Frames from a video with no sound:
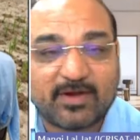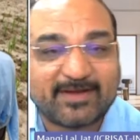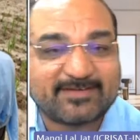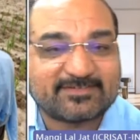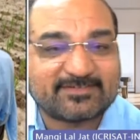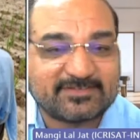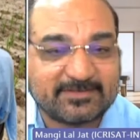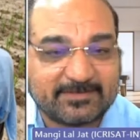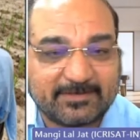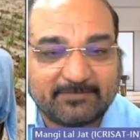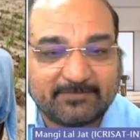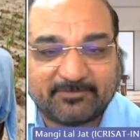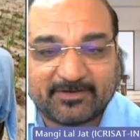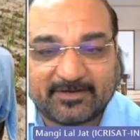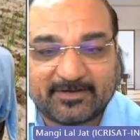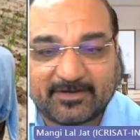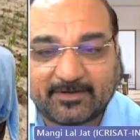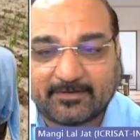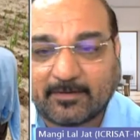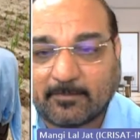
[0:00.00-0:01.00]
quite
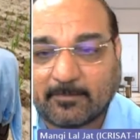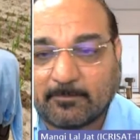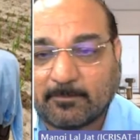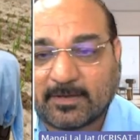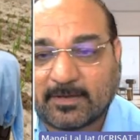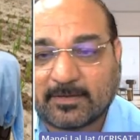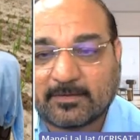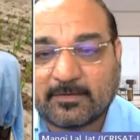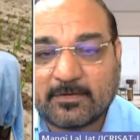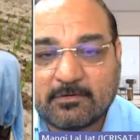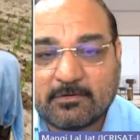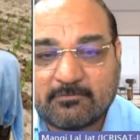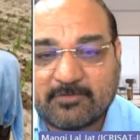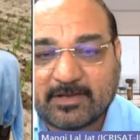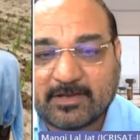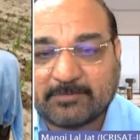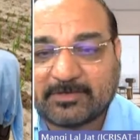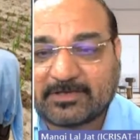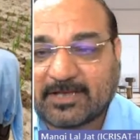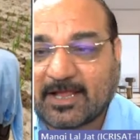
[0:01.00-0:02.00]
significant number
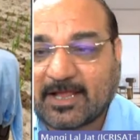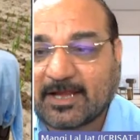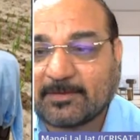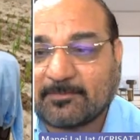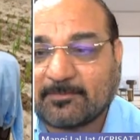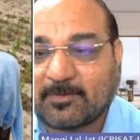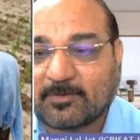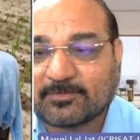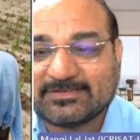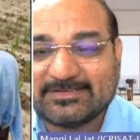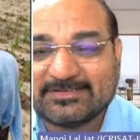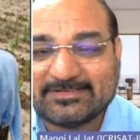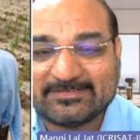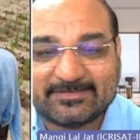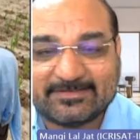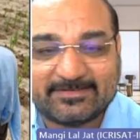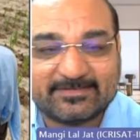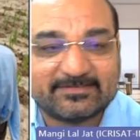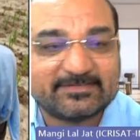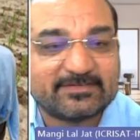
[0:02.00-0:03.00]
when we talk about
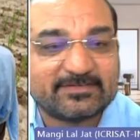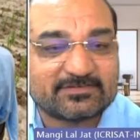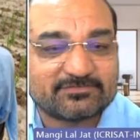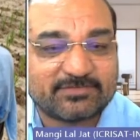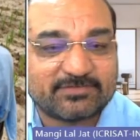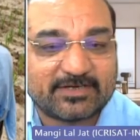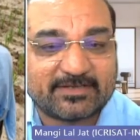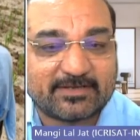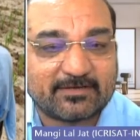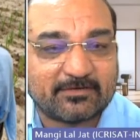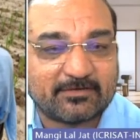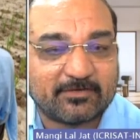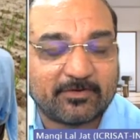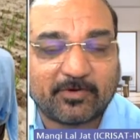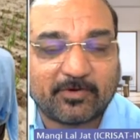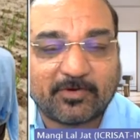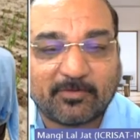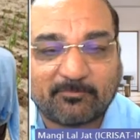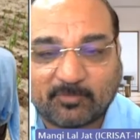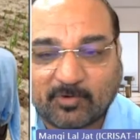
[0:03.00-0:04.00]
these regions where there are a
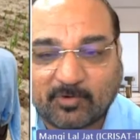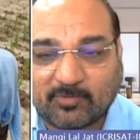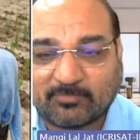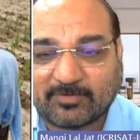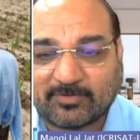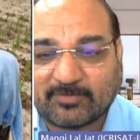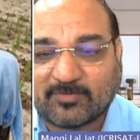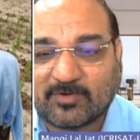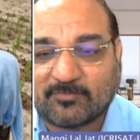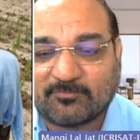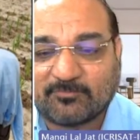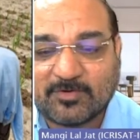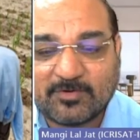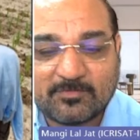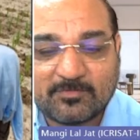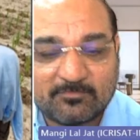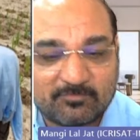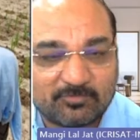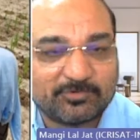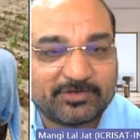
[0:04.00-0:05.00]
lot of problem of
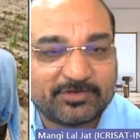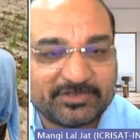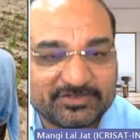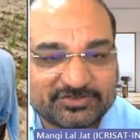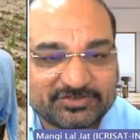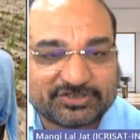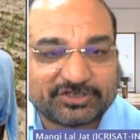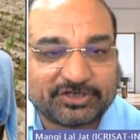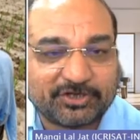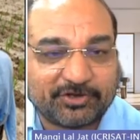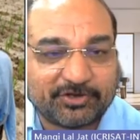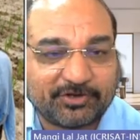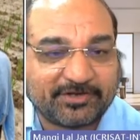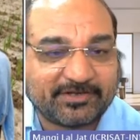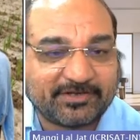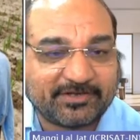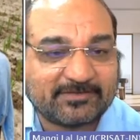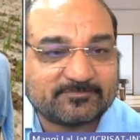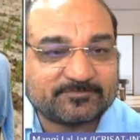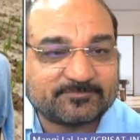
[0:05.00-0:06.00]
food
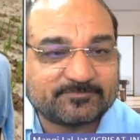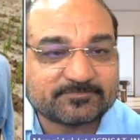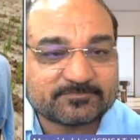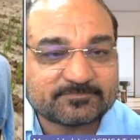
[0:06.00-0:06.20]
insecurity.